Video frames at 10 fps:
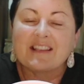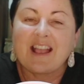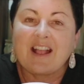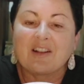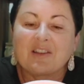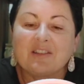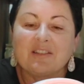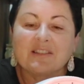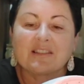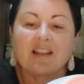So how
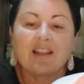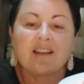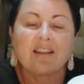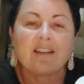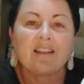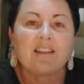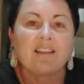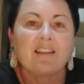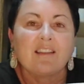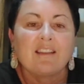cute is that?
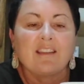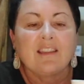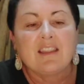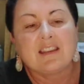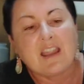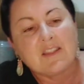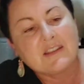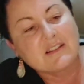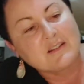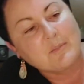Now
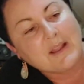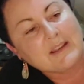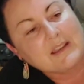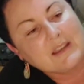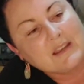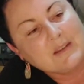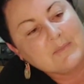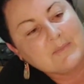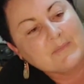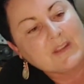this little button here,
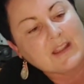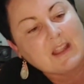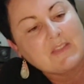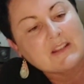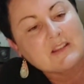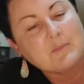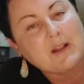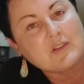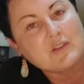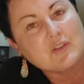okay, that's the
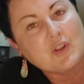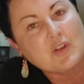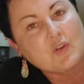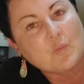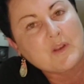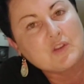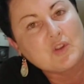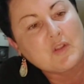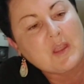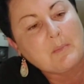button you turn it on. When you
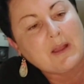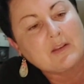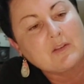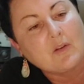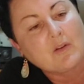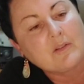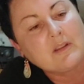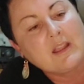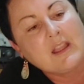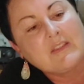turn that button
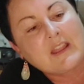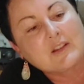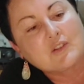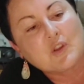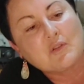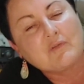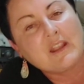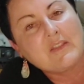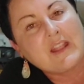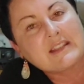on, that'll turn
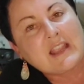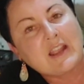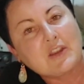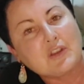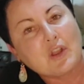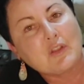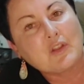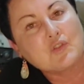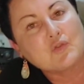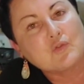red and that's how you know
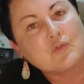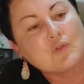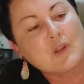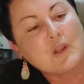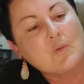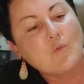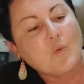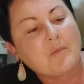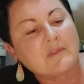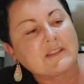that your
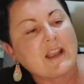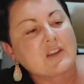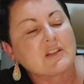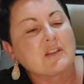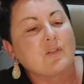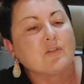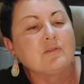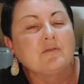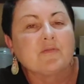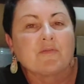warmer is actually
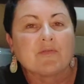on.